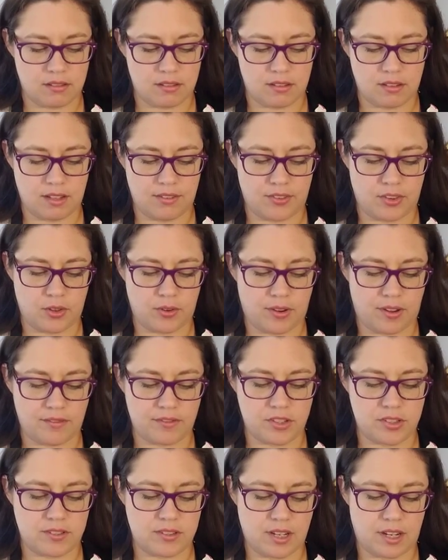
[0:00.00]
even though I've
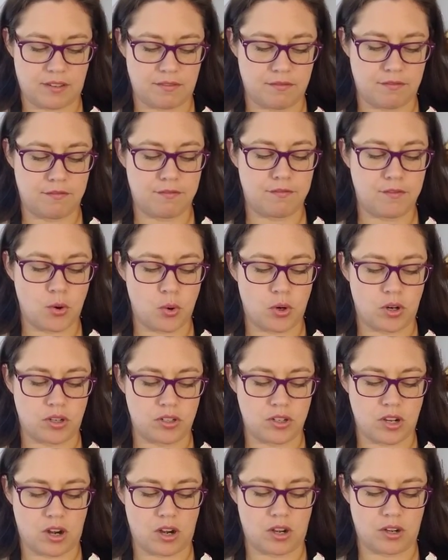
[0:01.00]
just taken four
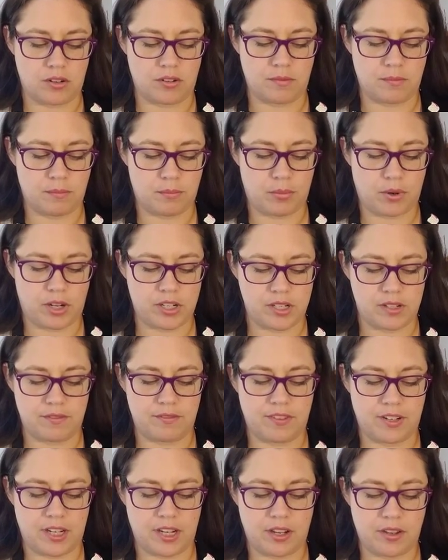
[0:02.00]
darn
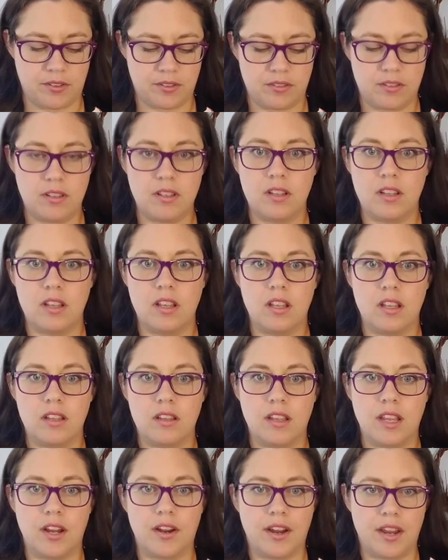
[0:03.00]
videos.
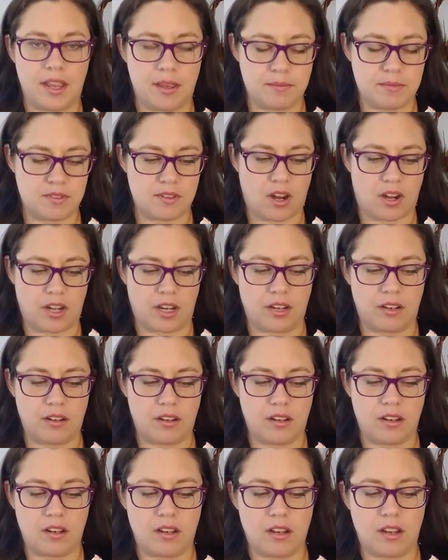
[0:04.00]
Here I am starting,
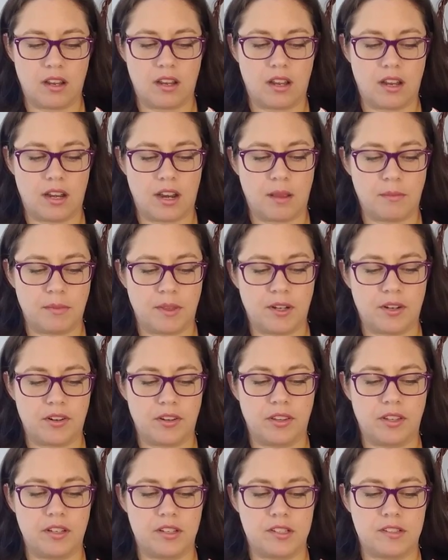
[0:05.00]
and I'm
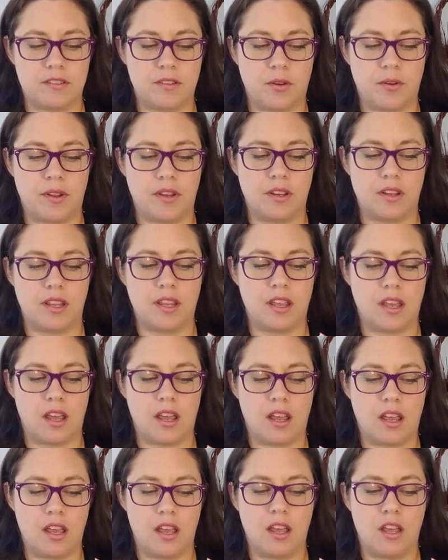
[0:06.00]
literally just going
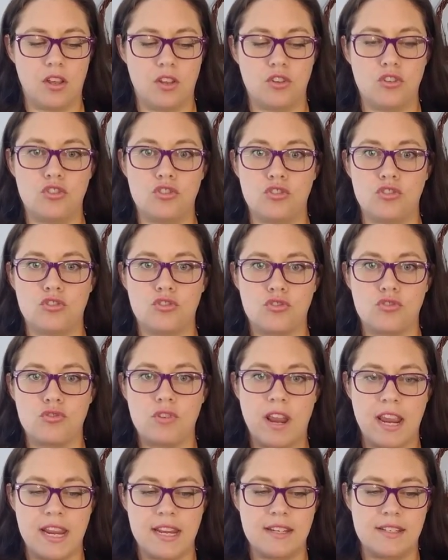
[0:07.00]

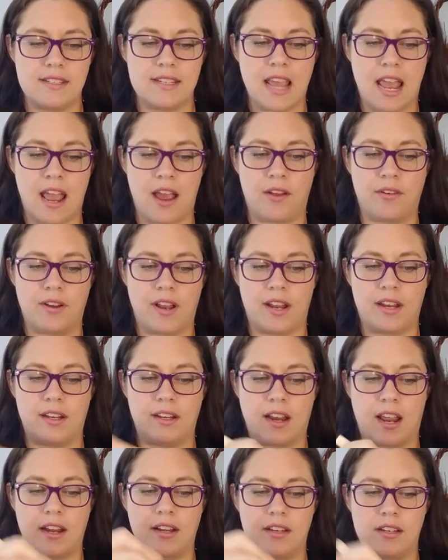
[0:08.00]
straight down at a
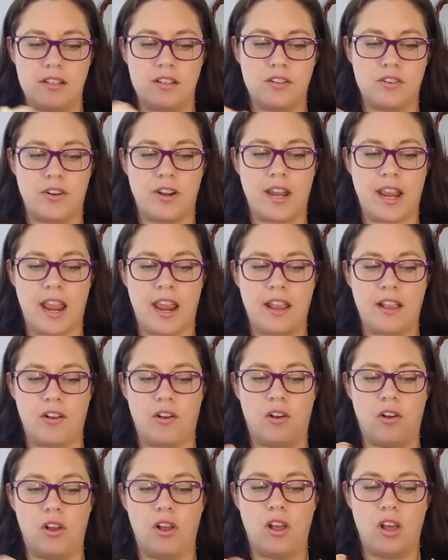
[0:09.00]
90 degree
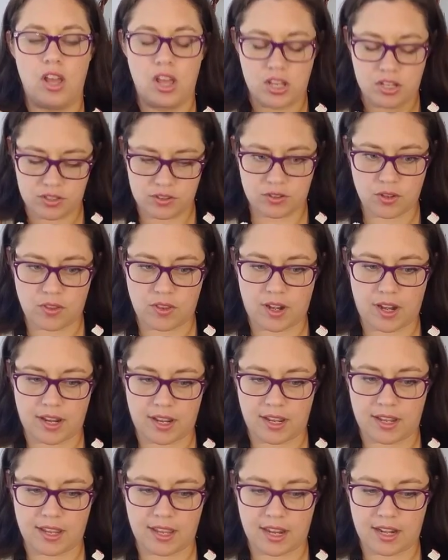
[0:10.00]
angle so that I
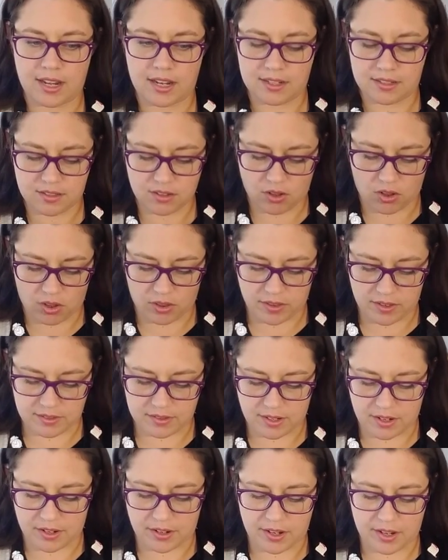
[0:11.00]
can get into all these
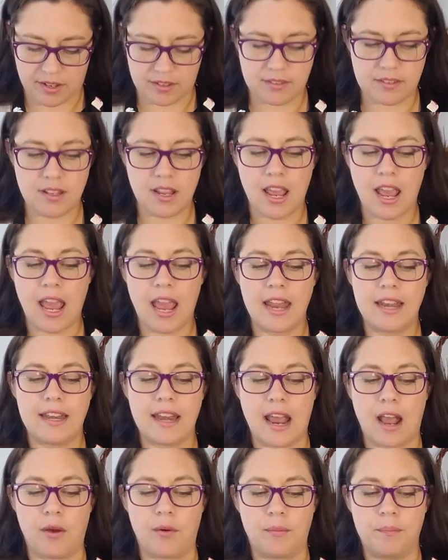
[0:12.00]
areas.
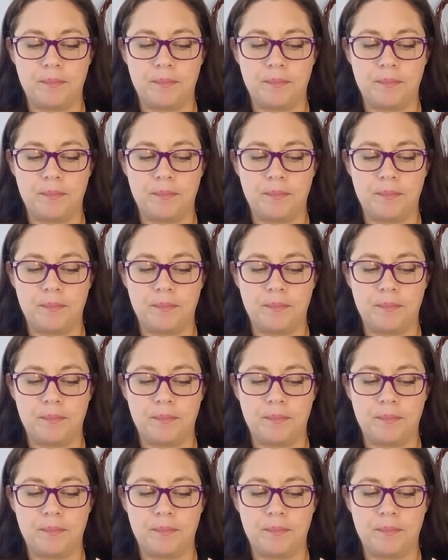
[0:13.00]
Now,